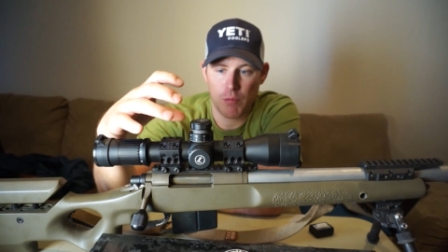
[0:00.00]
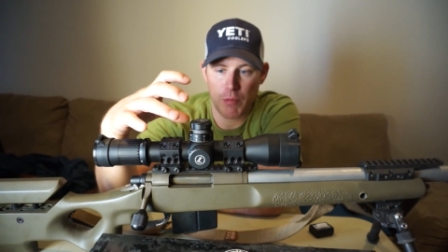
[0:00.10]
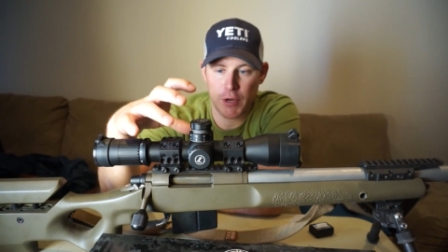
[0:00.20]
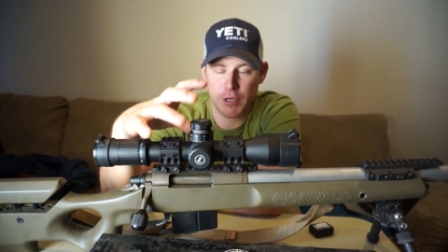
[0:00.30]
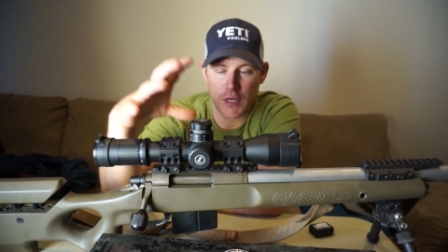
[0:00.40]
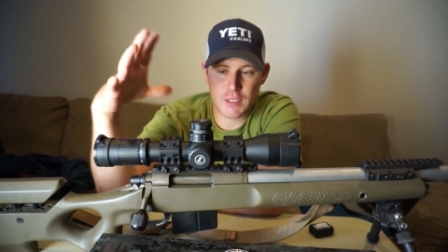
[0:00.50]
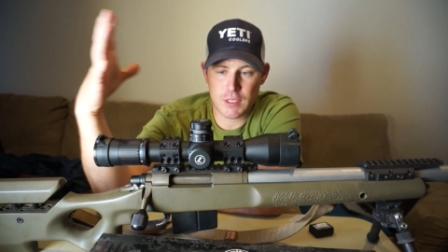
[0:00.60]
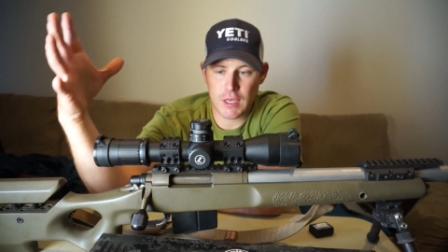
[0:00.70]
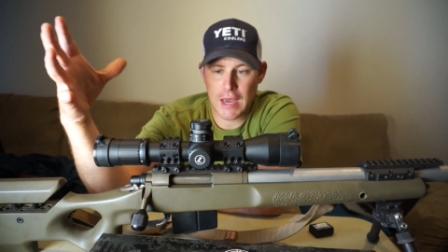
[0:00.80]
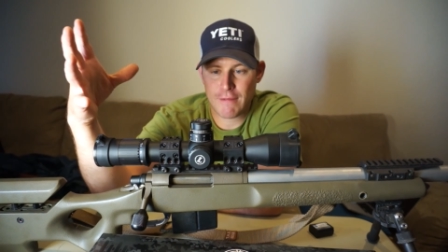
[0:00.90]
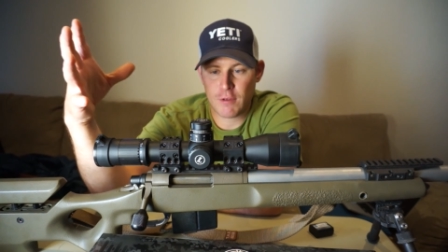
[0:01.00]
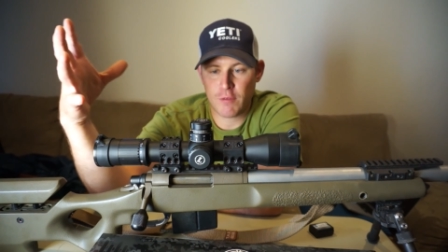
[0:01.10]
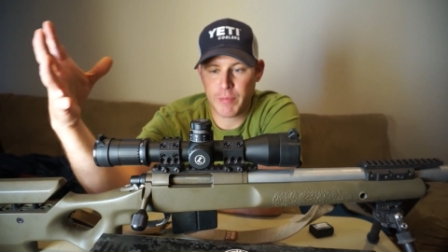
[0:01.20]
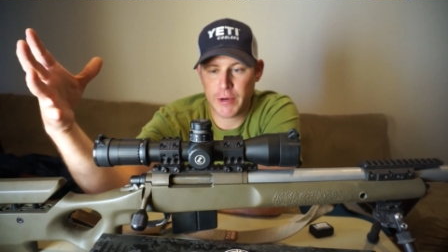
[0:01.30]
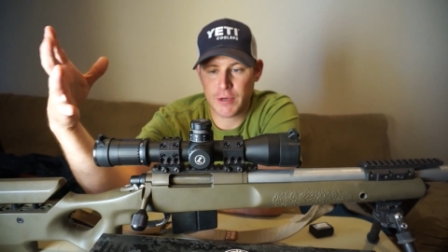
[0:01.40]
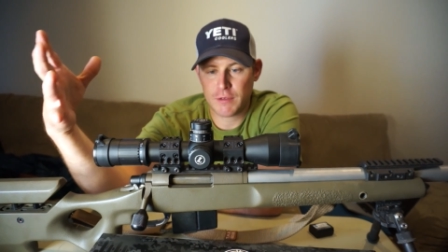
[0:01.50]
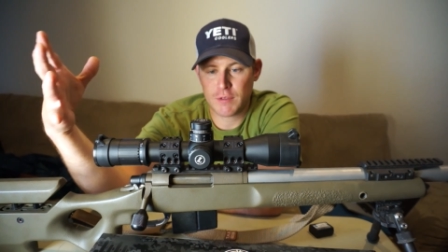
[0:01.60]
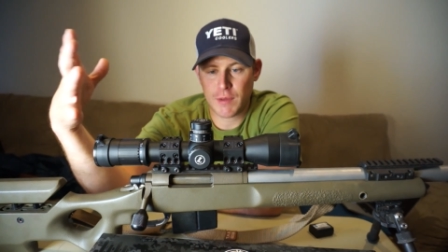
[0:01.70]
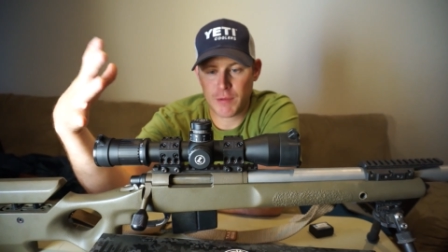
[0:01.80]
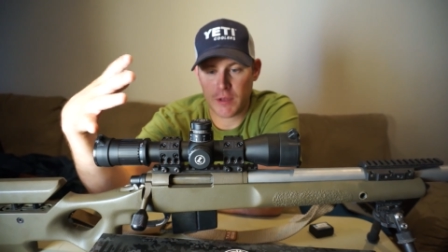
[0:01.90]
but it does have the appearance of
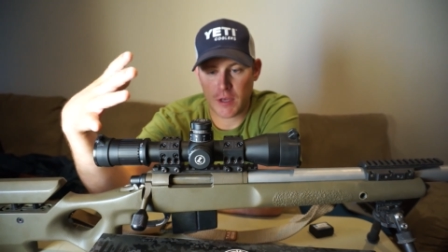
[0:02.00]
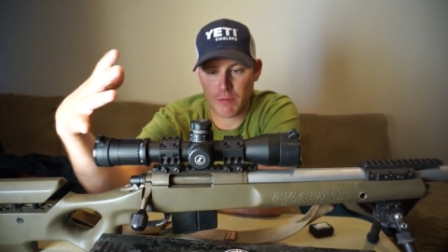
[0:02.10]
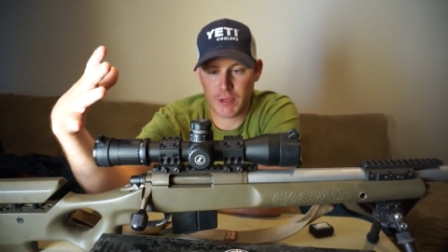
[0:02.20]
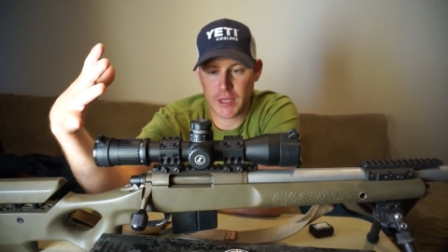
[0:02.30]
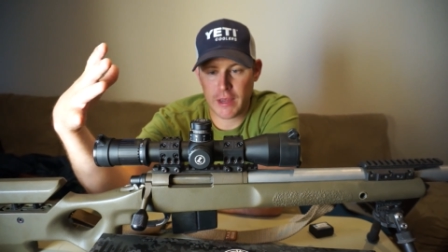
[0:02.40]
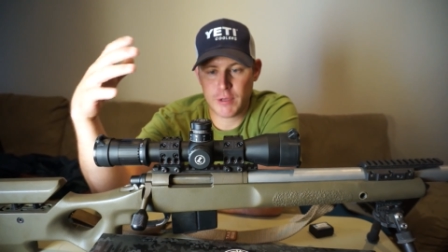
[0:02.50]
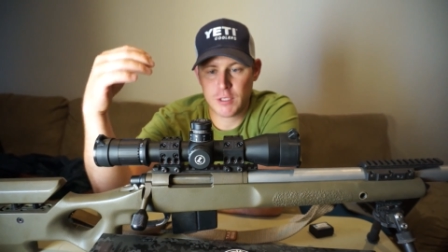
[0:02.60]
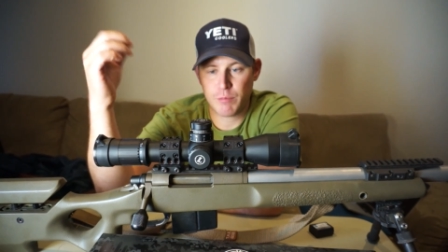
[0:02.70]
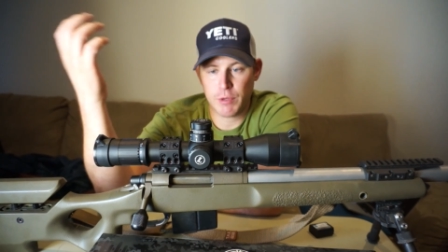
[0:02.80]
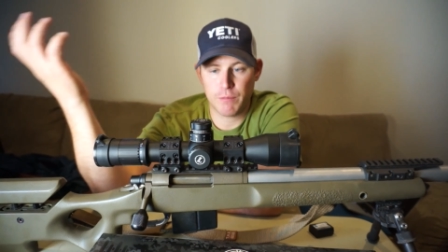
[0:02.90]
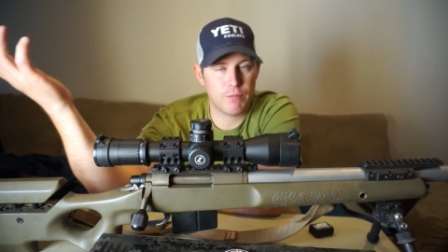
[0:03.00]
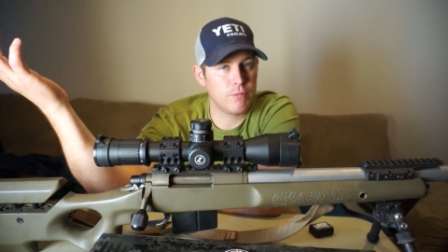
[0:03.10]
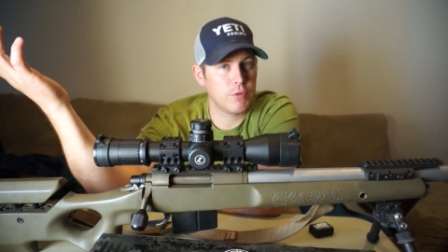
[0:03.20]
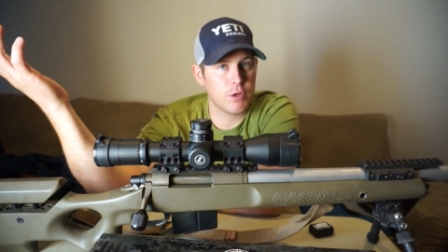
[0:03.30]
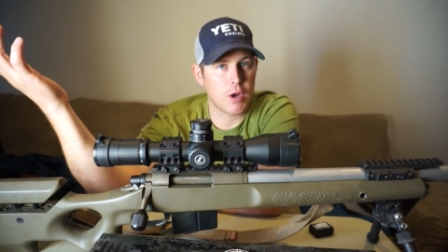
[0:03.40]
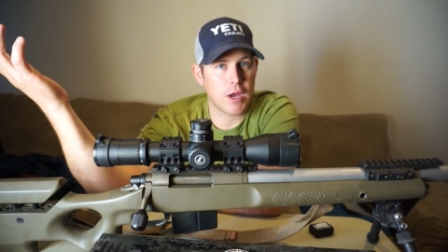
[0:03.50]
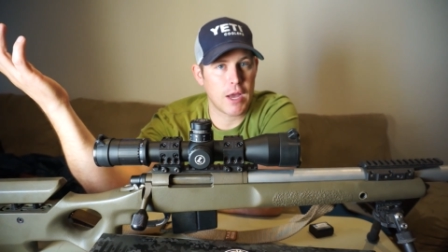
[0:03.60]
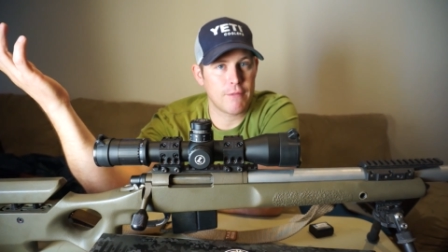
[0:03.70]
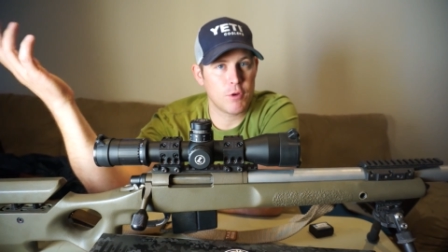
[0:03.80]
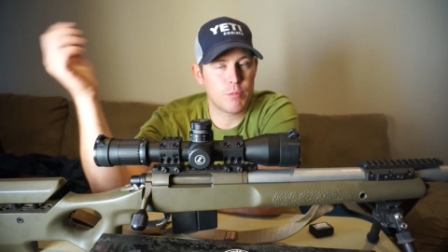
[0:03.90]
something that could be damaged, but I
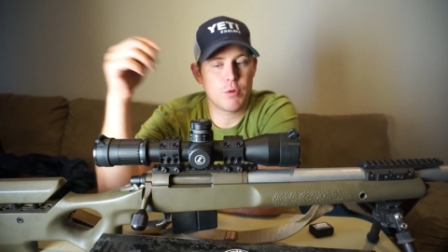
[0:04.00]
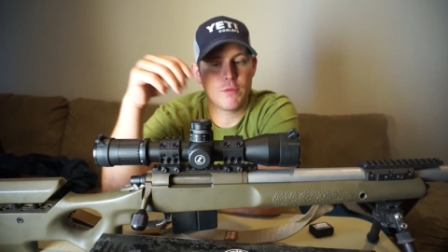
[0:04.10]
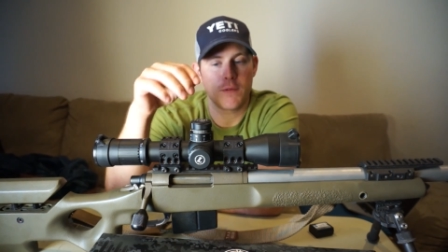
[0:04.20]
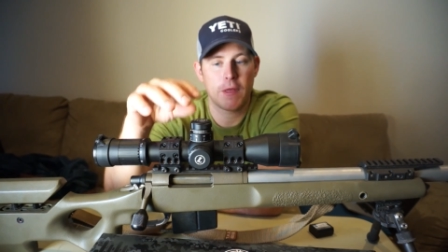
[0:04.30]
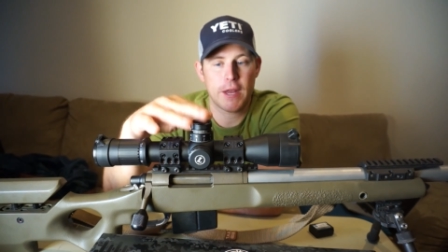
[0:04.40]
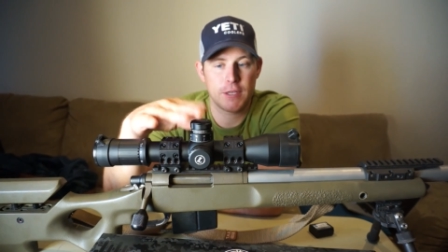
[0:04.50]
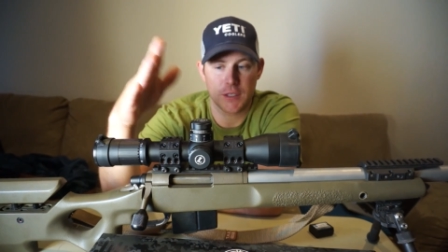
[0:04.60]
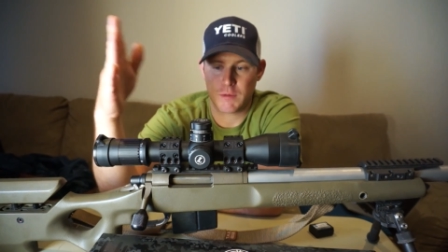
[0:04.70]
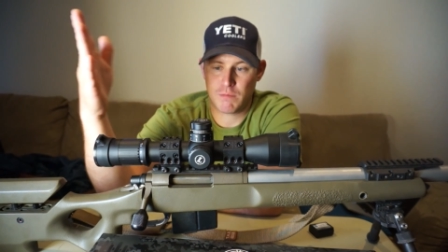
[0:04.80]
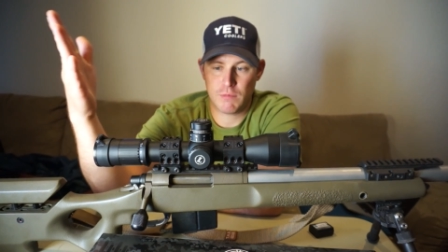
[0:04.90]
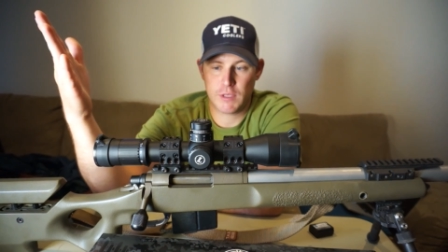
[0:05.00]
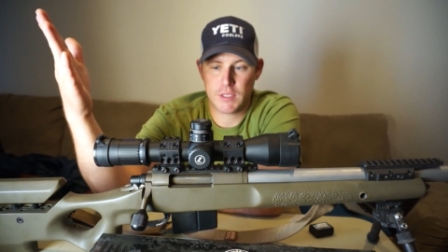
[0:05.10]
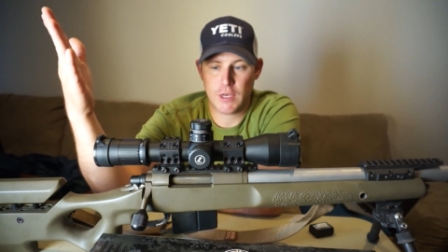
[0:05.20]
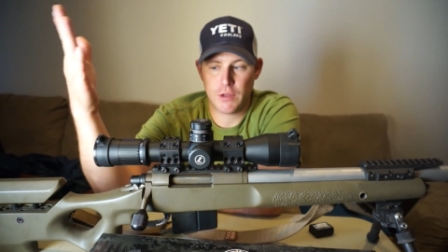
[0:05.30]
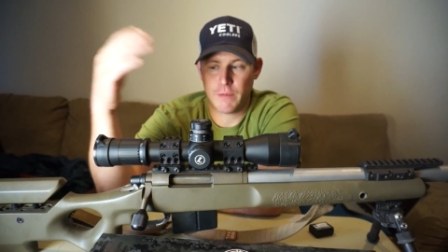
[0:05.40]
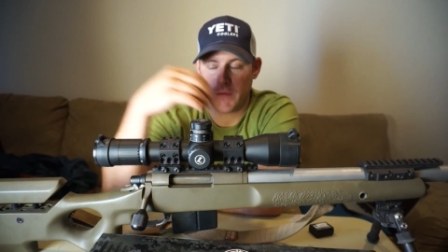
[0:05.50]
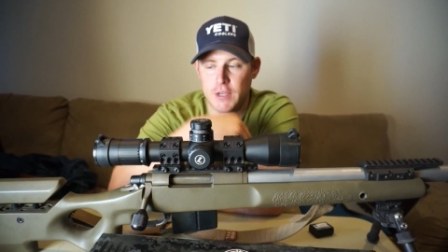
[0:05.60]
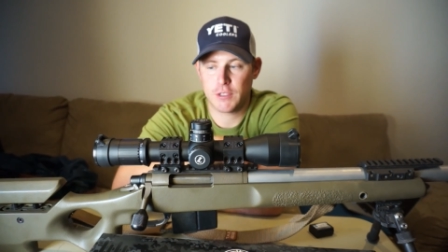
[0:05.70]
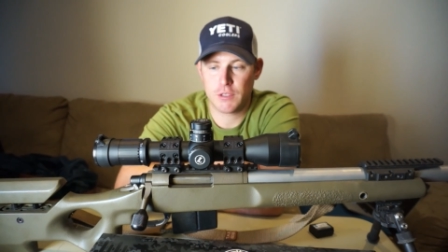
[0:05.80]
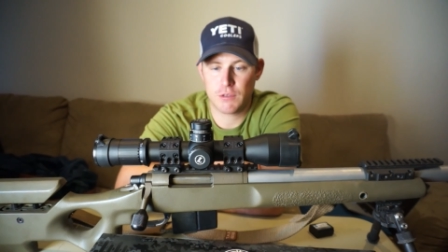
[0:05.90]
have no proof of that, as it's held up
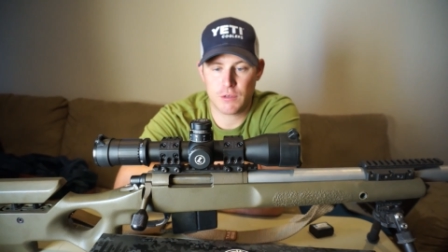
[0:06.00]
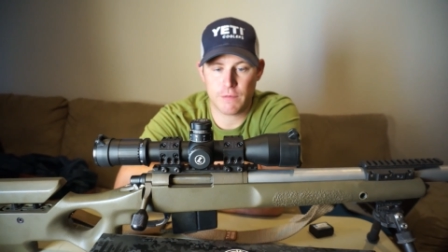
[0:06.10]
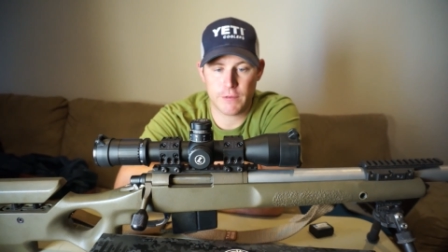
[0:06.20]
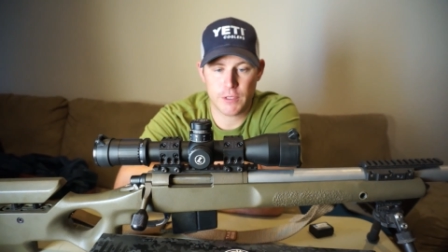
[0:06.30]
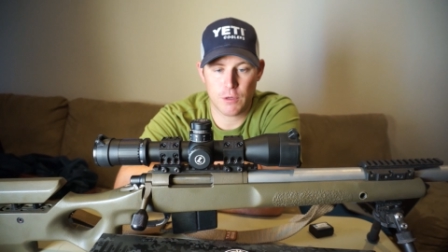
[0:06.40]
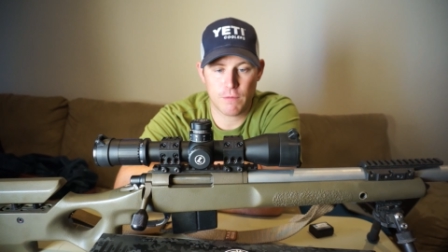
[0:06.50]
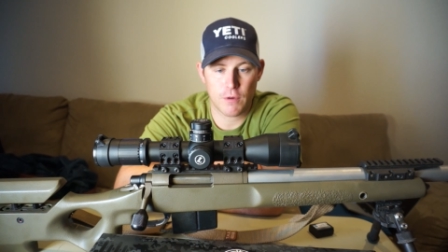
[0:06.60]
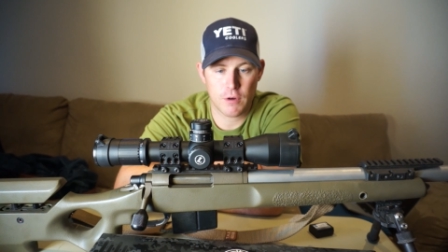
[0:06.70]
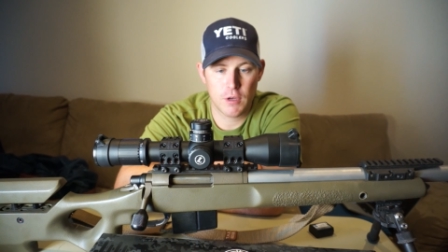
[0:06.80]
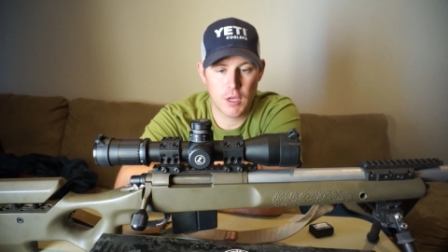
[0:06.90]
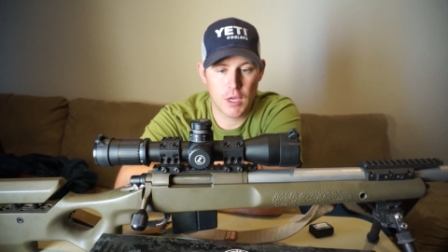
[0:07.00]
fine for so far.